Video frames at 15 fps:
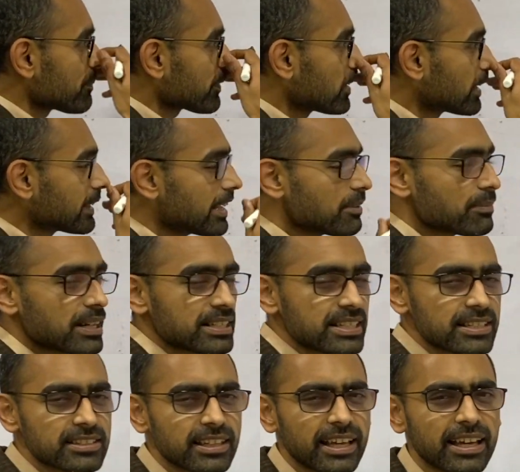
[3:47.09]
nothing much
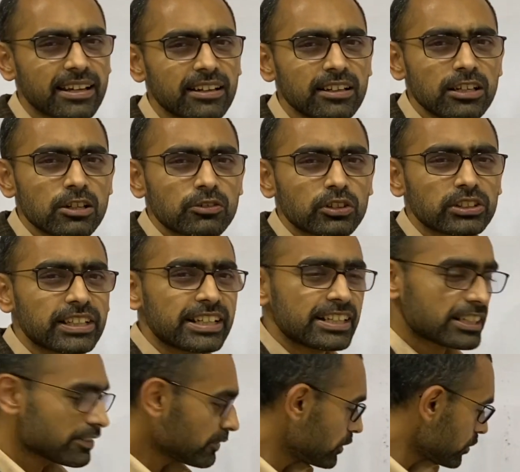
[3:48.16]
is there for the
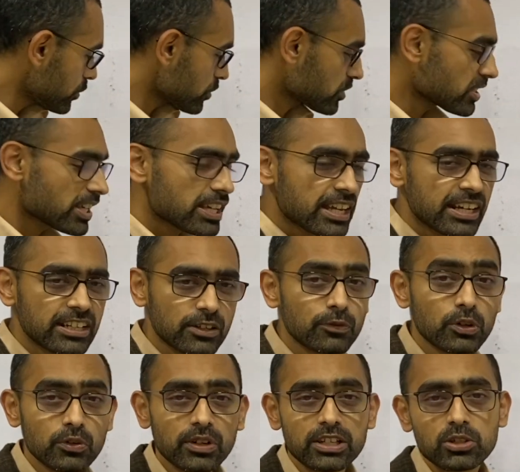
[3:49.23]

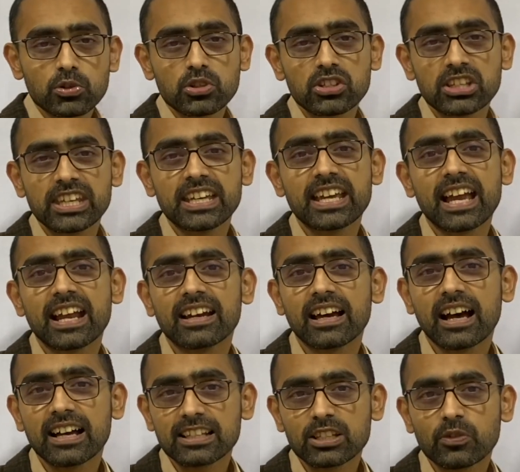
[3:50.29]
interviewer to see and
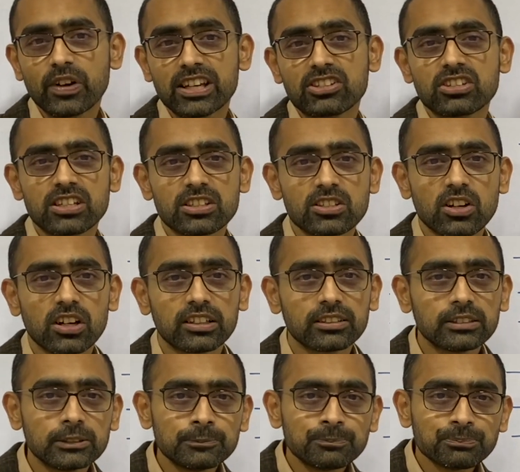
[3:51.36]
ask questions
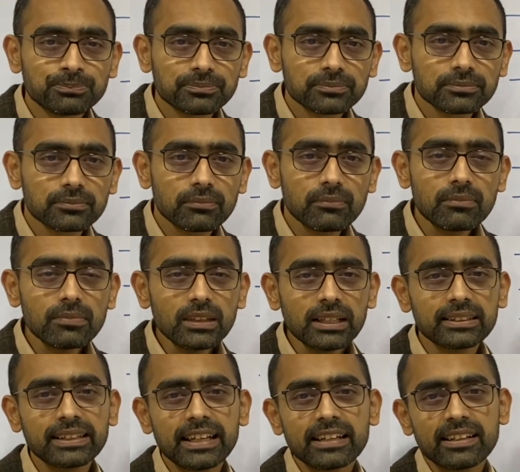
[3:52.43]
on.
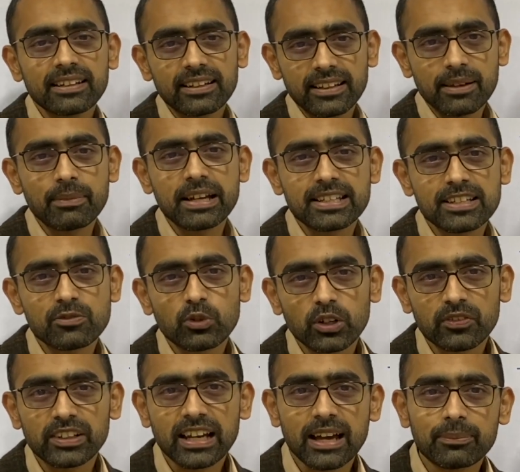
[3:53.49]
Then imagine what
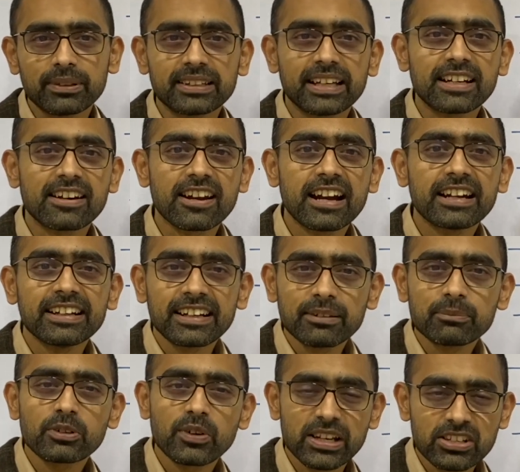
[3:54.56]
will happen. Then
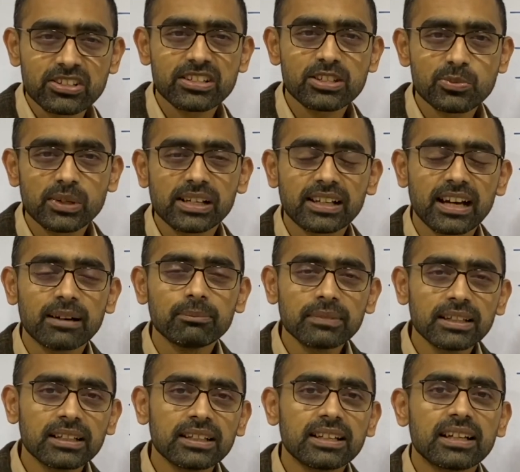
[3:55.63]
random questions will
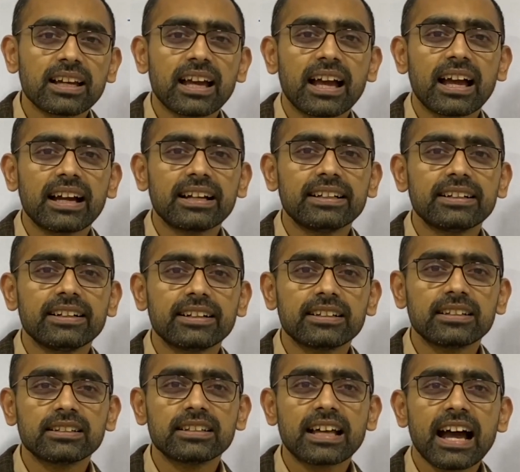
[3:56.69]
come, and
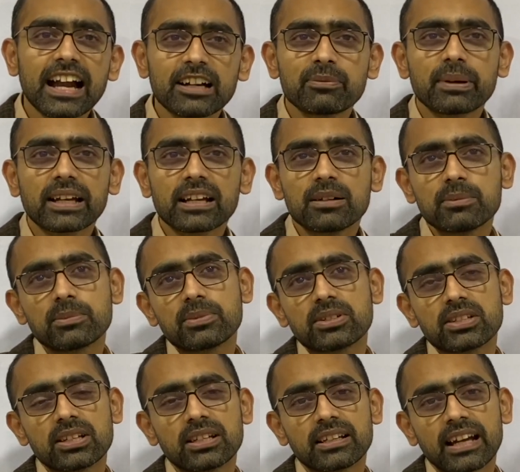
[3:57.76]
that
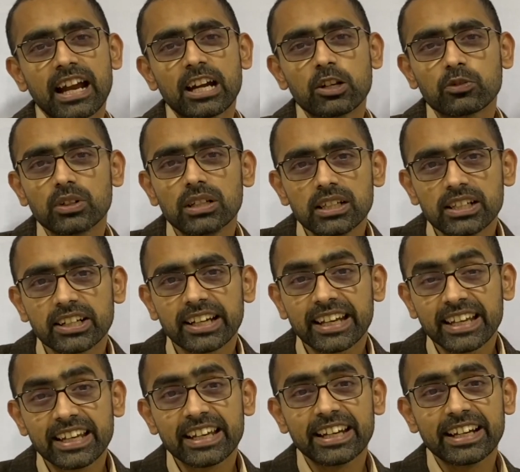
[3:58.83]
becomes kind of a tricky